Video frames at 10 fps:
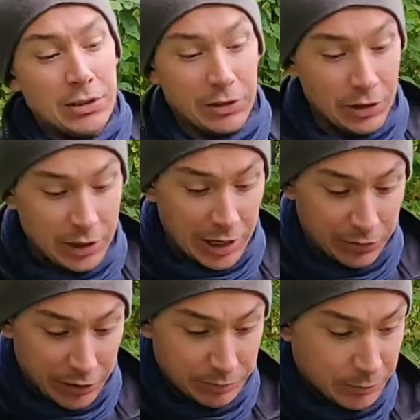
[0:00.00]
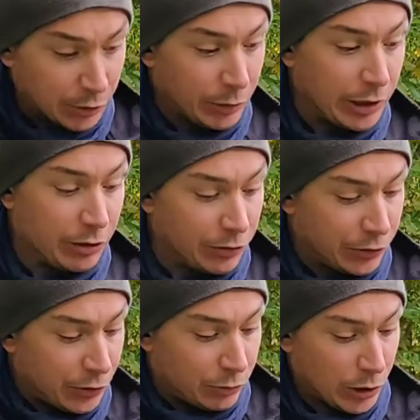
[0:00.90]
So there you have it, a quick
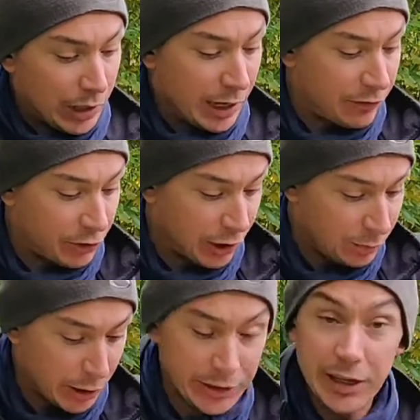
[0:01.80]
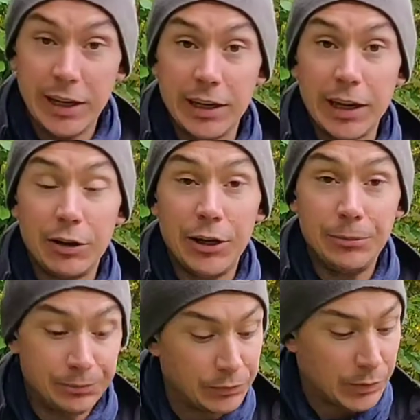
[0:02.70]
overview of what I have in my day carry.
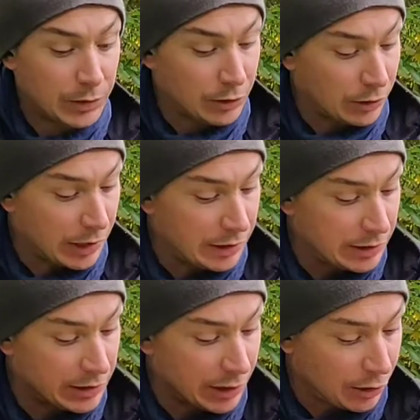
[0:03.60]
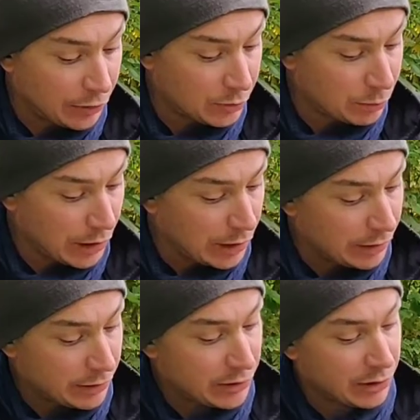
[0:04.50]
So again, this is the Osprey,
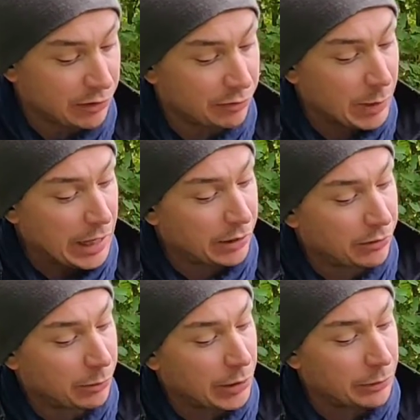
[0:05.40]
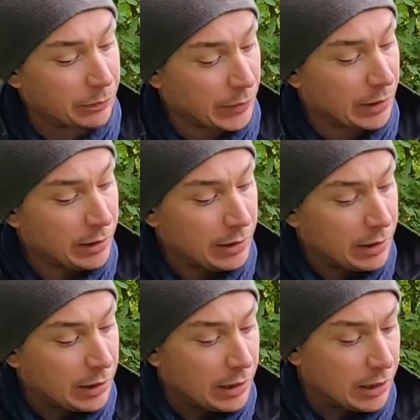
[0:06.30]
the stuffed bag from them.
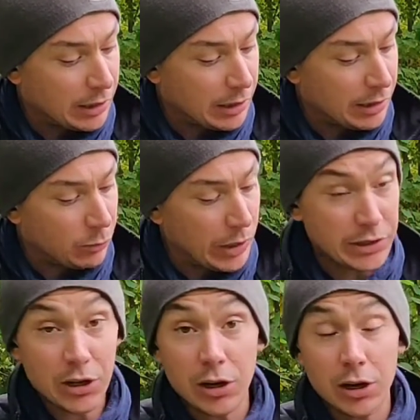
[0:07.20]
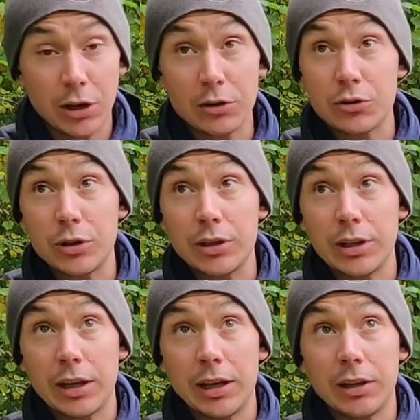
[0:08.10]
It weighs
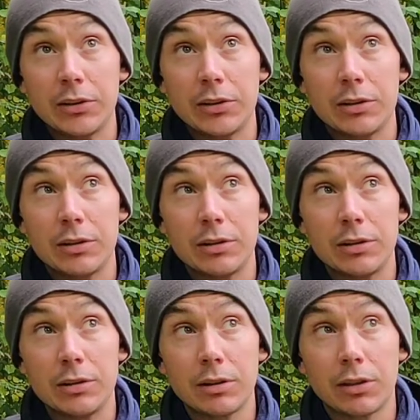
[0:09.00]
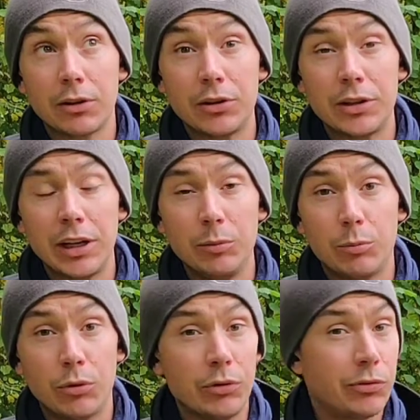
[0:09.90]

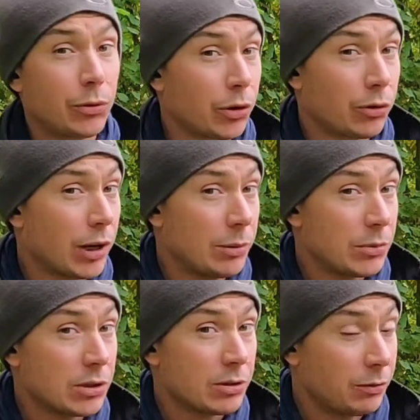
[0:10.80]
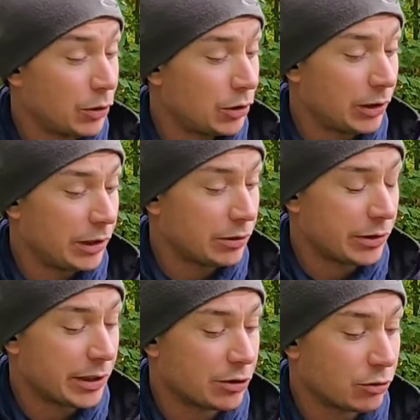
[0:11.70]
113.4 grams officially, so
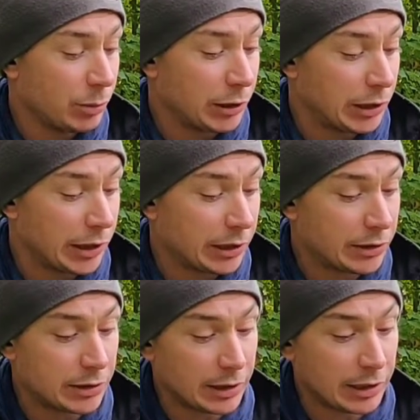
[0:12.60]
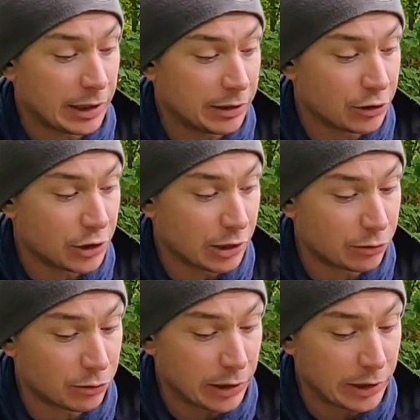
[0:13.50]
it's extremely light. And again, the
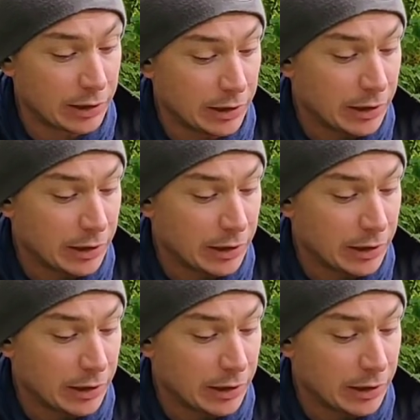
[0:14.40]
Shadow Grey,